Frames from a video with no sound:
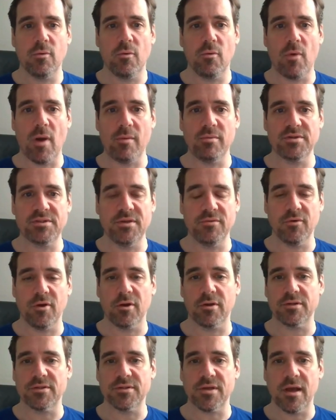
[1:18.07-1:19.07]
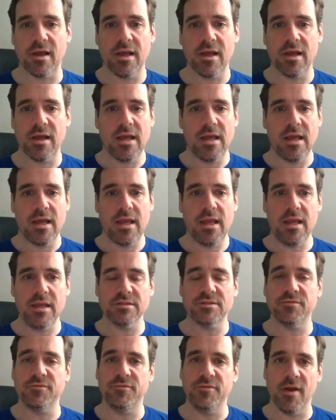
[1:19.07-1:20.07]
wide receiver, Arkansas. He
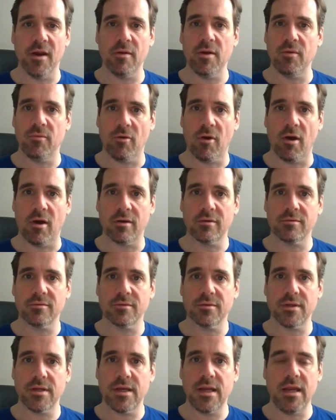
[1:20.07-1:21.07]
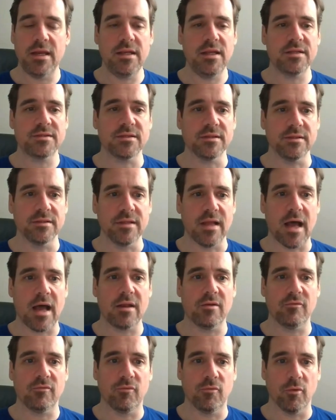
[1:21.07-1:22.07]
is very raw. He needs a lot
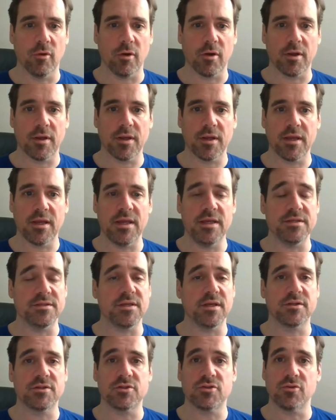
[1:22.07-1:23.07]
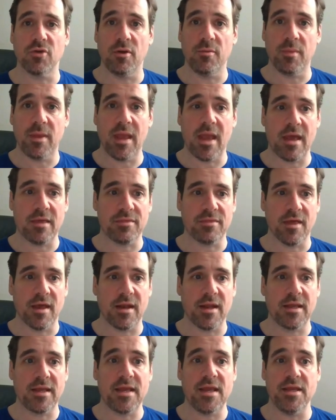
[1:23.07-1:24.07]
of work. He's extremely
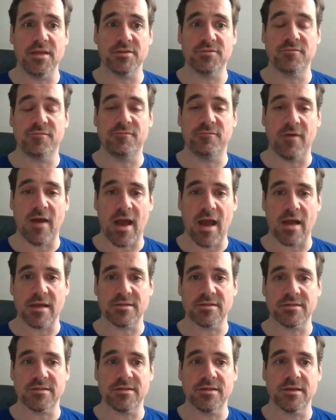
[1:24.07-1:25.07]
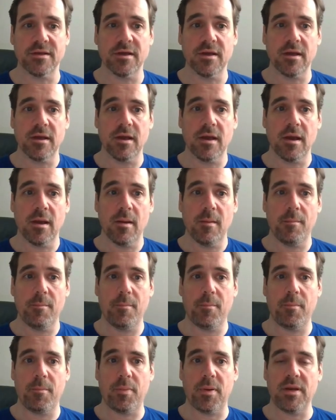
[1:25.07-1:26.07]
athletic. He's fast.
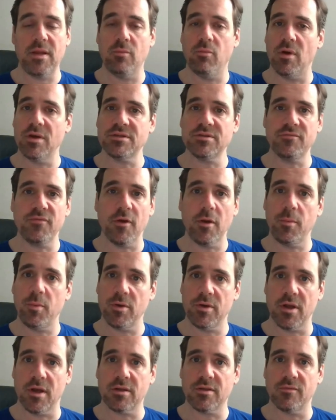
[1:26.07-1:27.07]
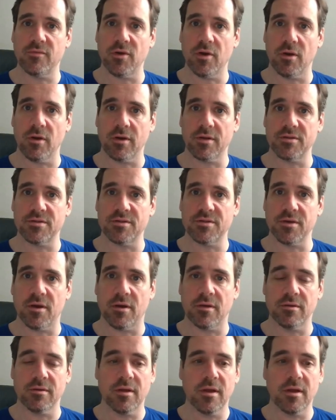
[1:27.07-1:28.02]
But he wasn't very productive at Arkansas.